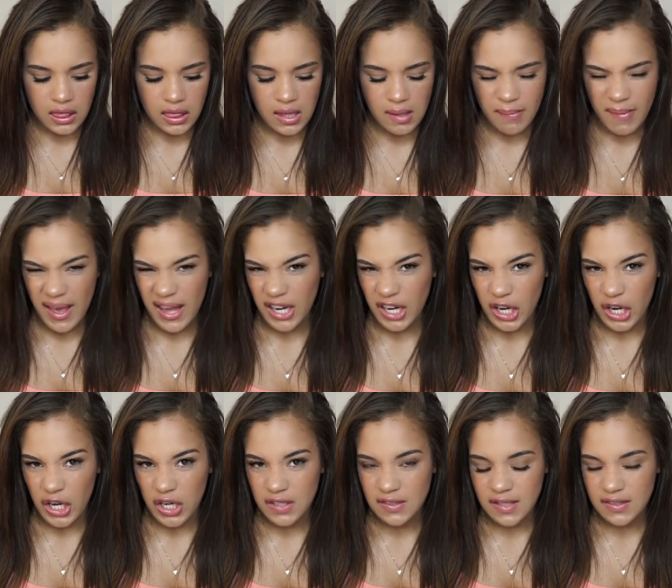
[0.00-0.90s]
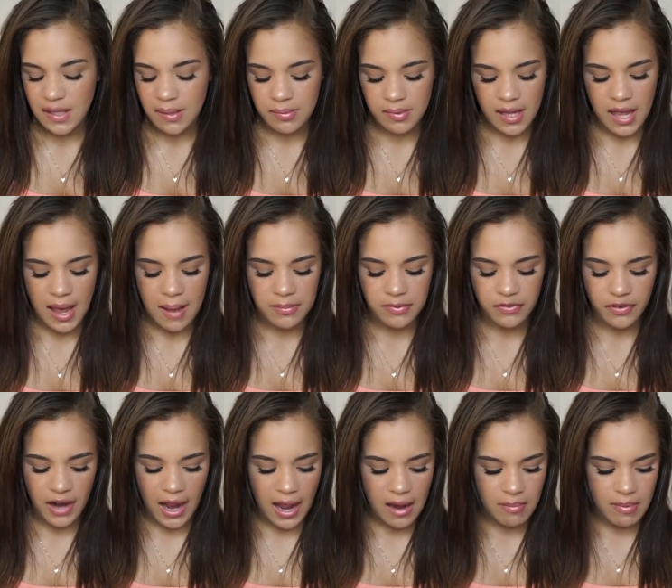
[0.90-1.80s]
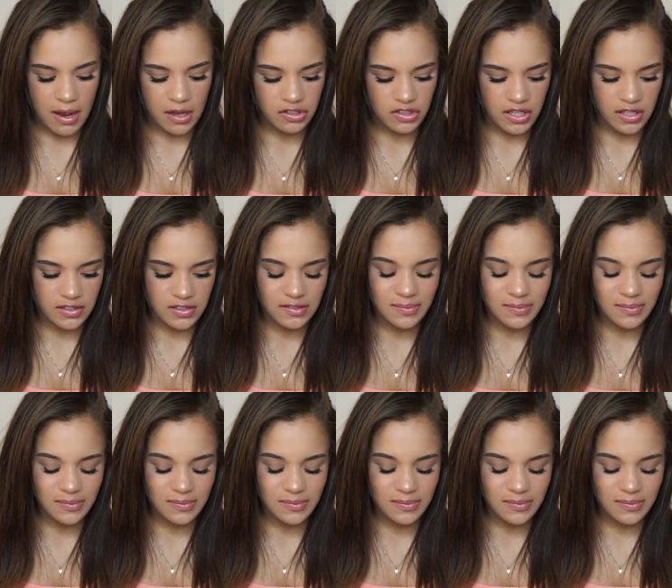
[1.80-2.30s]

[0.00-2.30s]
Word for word: the better sometimes for eyebrow gel,